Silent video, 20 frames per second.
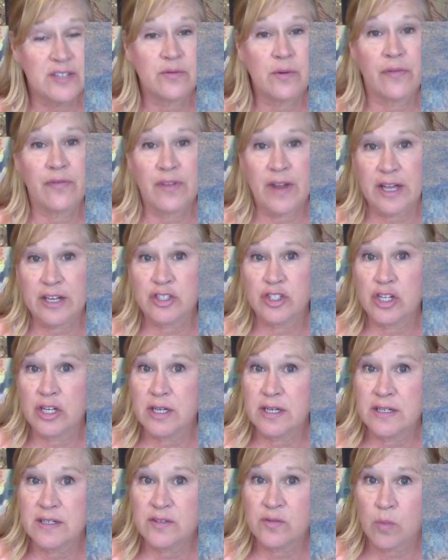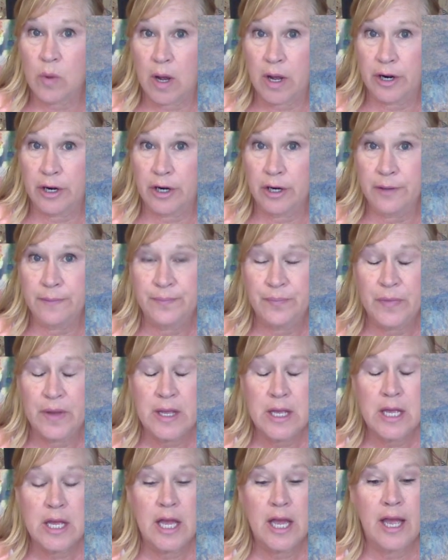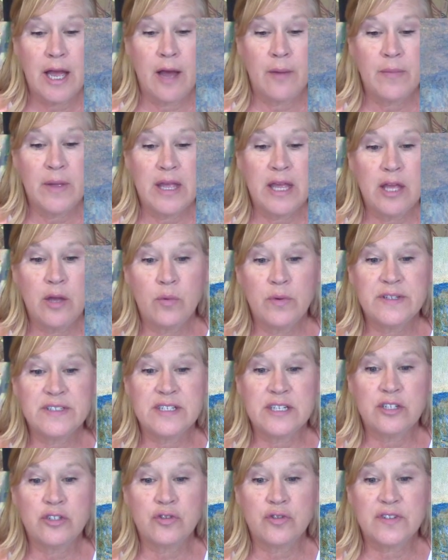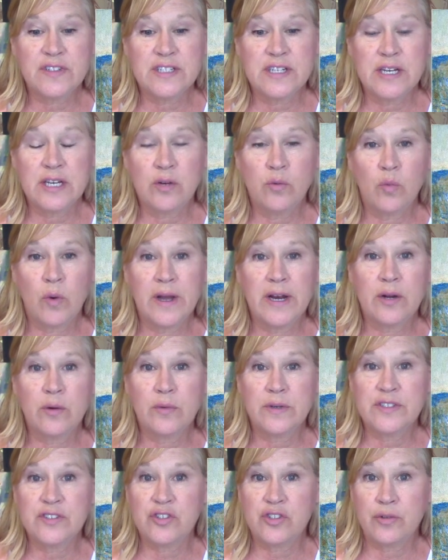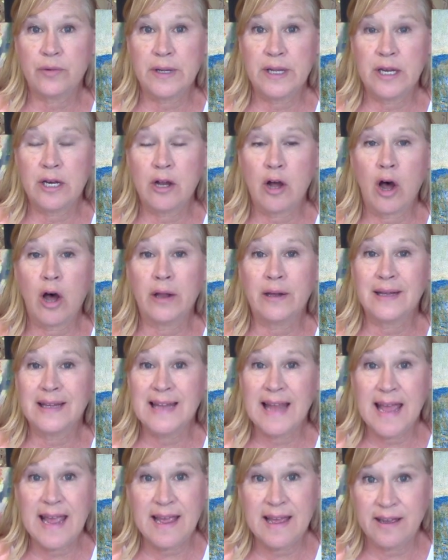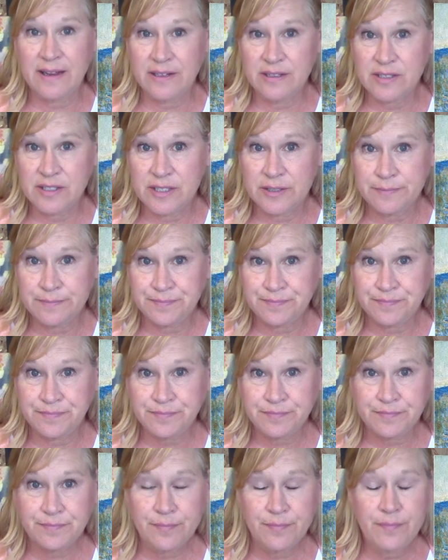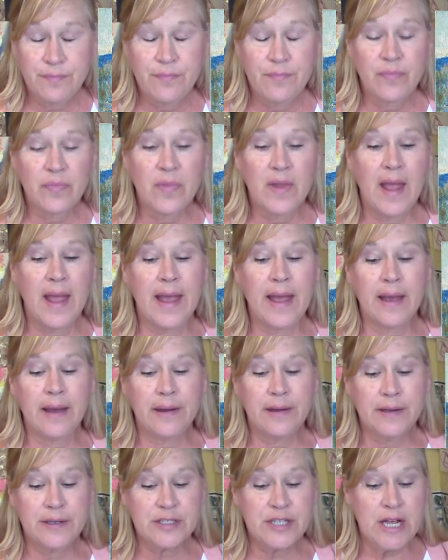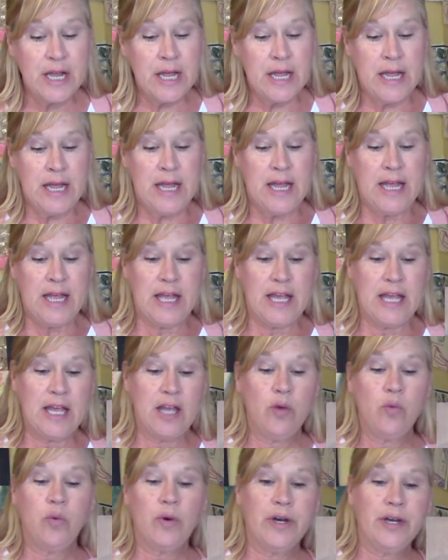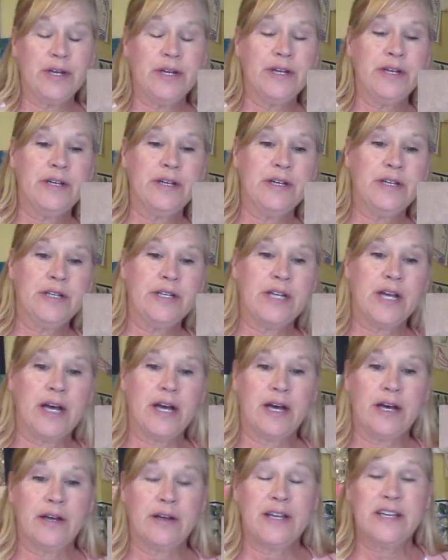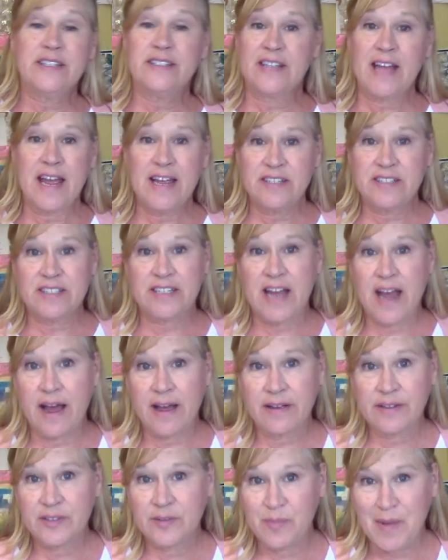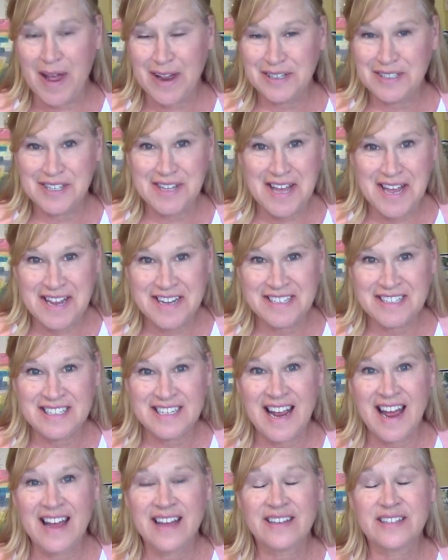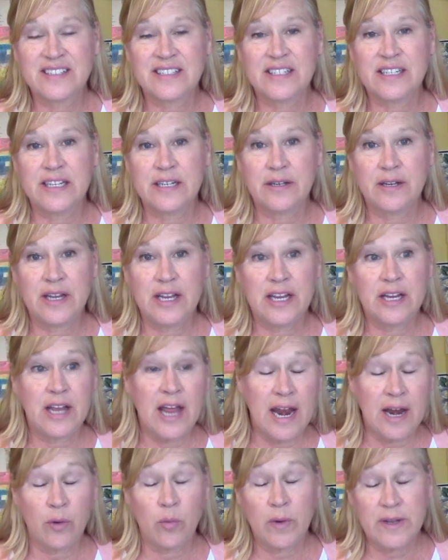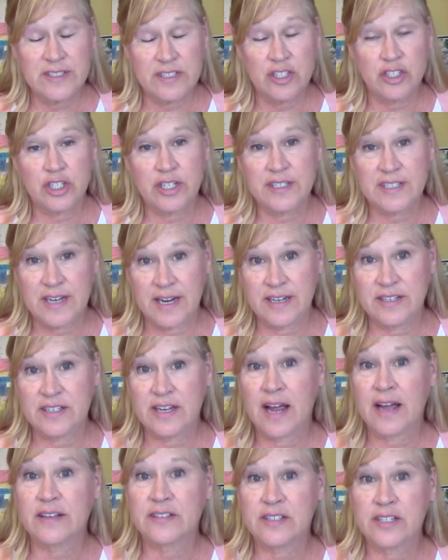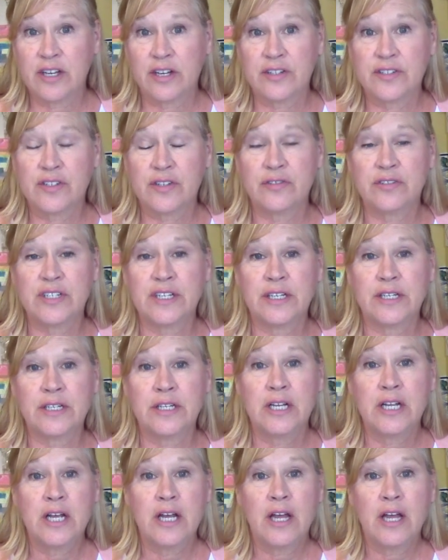reflection is water. He was interested in what it was doing on land. And he would, his haystacks, back to the haystacks, and it wasn't just haystacks, he also did